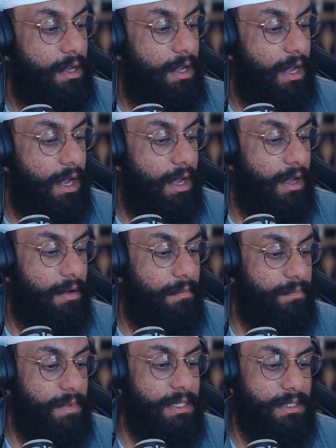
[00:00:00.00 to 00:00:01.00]
Yeah.
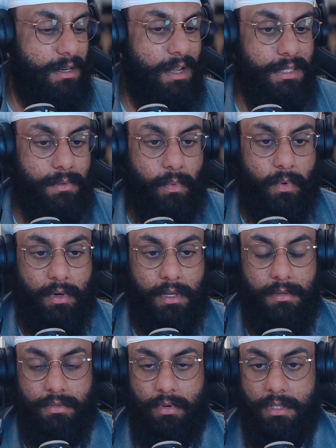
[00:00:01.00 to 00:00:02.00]
Um, it's a nice walk,
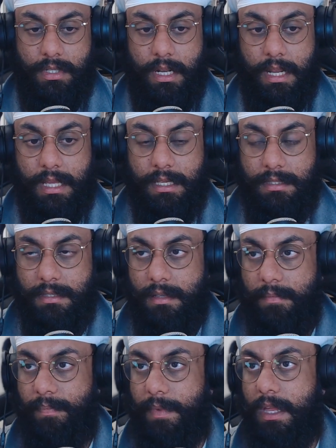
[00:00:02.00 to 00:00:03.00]
stretch our legs.
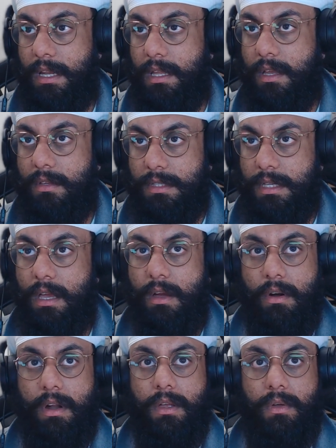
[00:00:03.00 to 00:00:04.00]
And he goes, Yeah,
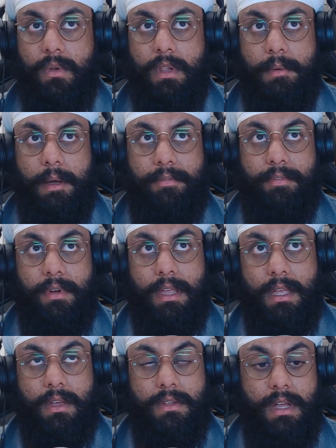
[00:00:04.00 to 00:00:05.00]
all right, cool, I'm up for it.
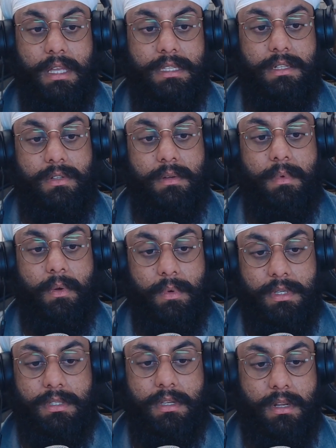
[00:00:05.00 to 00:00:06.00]
He goes, I said to him, Look, we're
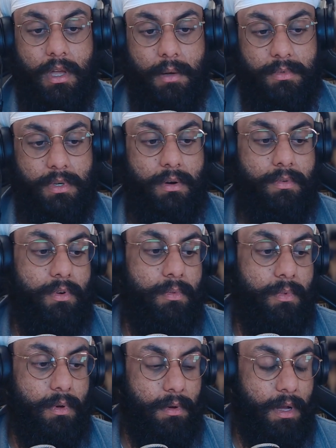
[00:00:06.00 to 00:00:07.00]
just gonna go up to our
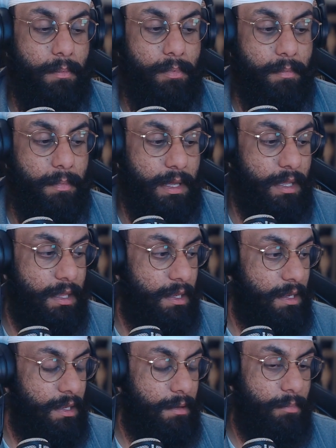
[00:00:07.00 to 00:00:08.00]
room, I'll put my
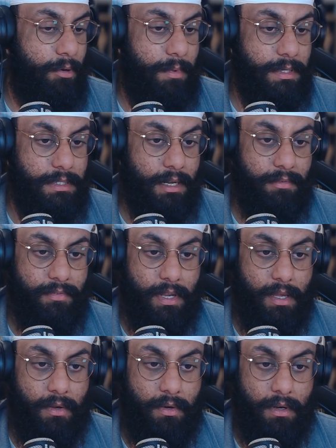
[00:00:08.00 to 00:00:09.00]
put my stuff
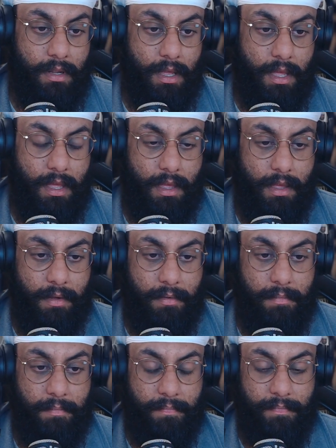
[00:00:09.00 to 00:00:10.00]
down,
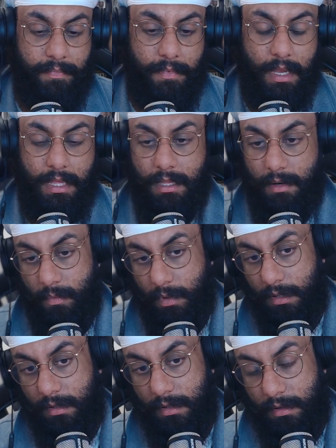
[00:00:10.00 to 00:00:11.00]
um, and then
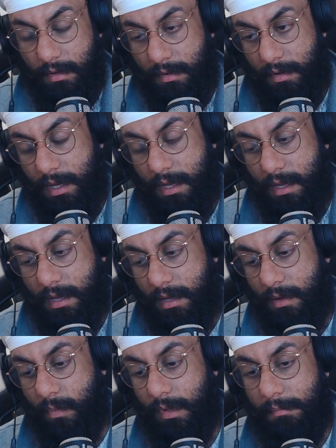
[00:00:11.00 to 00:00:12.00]
we'll uh,
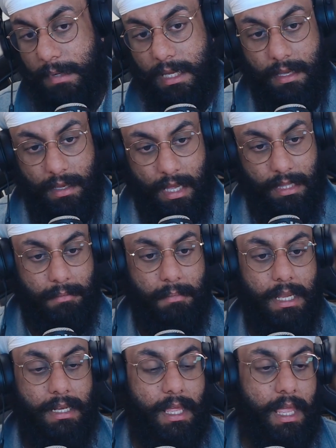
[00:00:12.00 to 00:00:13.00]
will meet at the
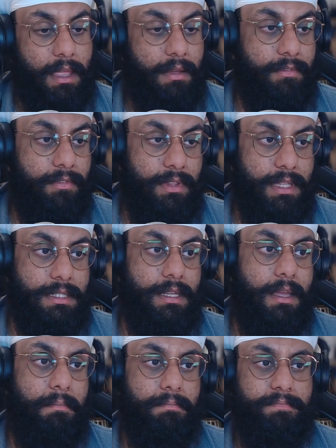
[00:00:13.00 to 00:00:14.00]
main gate for this
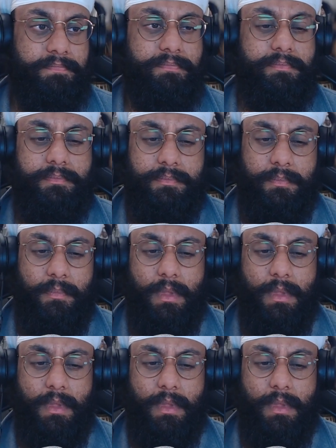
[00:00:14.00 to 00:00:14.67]
time. Yeah.